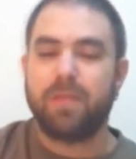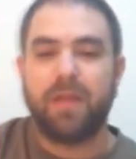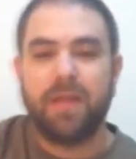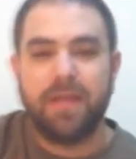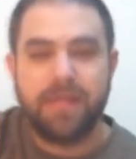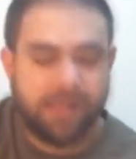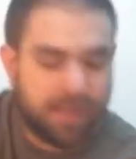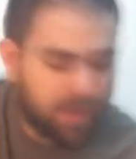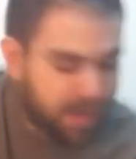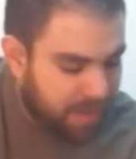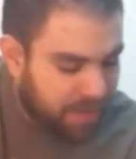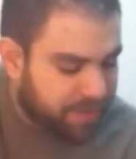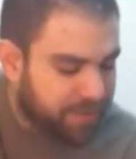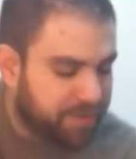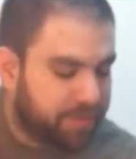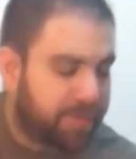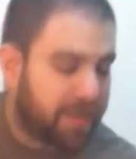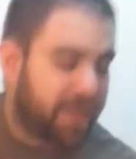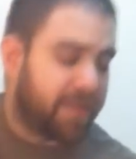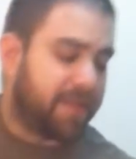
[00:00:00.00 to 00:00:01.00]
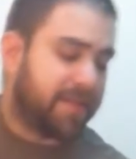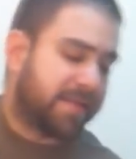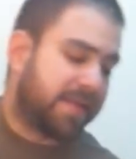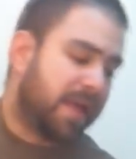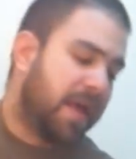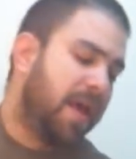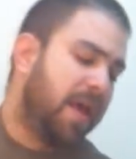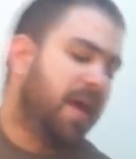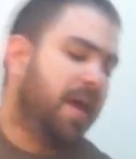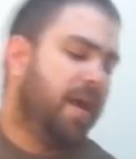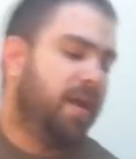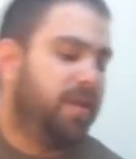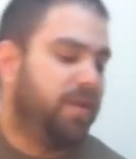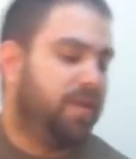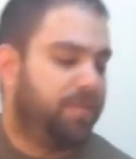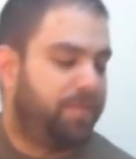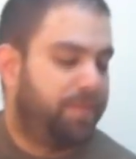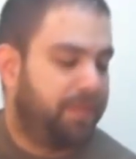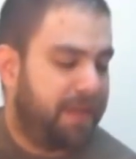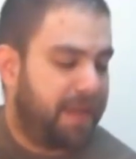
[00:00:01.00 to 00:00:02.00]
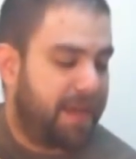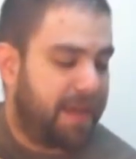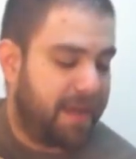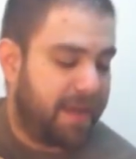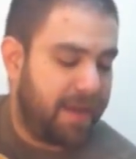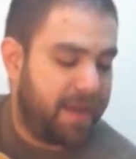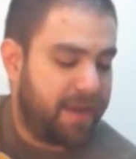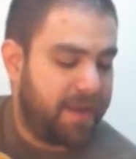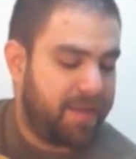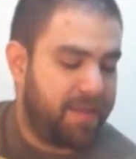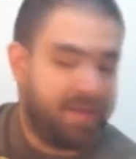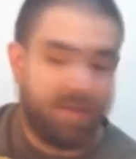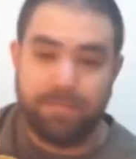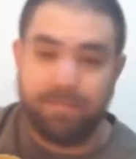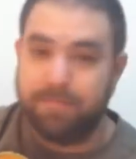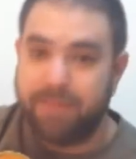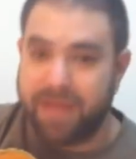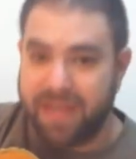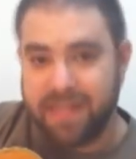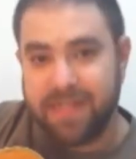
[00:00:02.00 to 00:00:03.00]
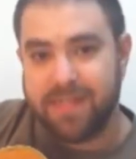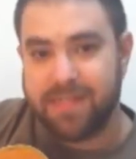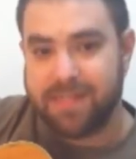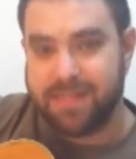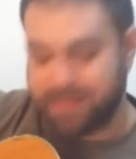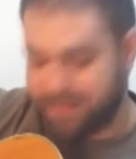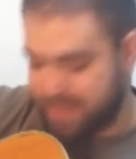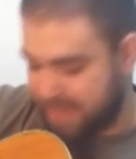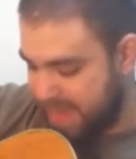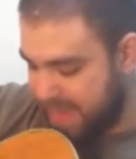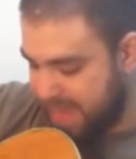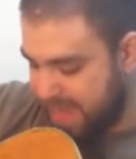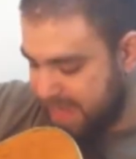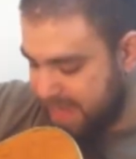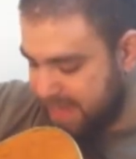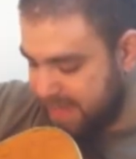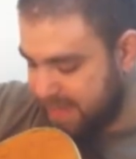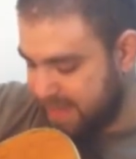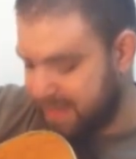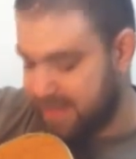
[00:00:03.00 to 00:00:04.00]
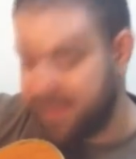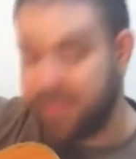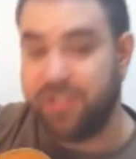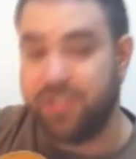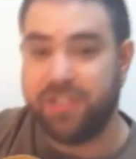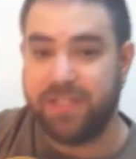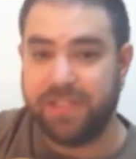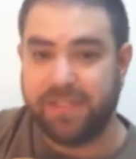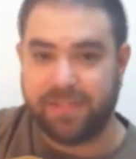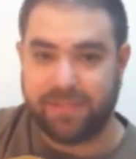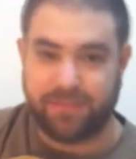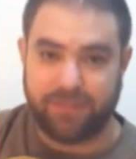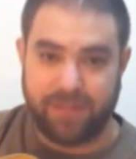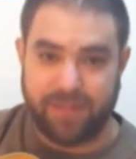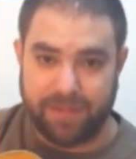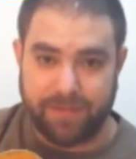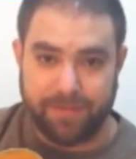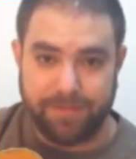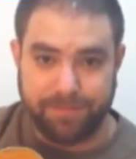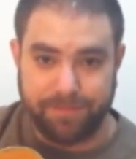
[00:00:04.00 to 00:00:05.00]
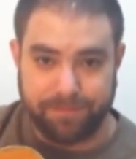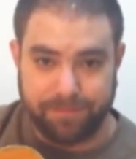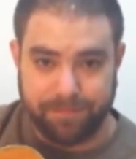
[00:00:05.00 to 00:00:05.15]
Okay, so how do you play this? You play the bass and the G string,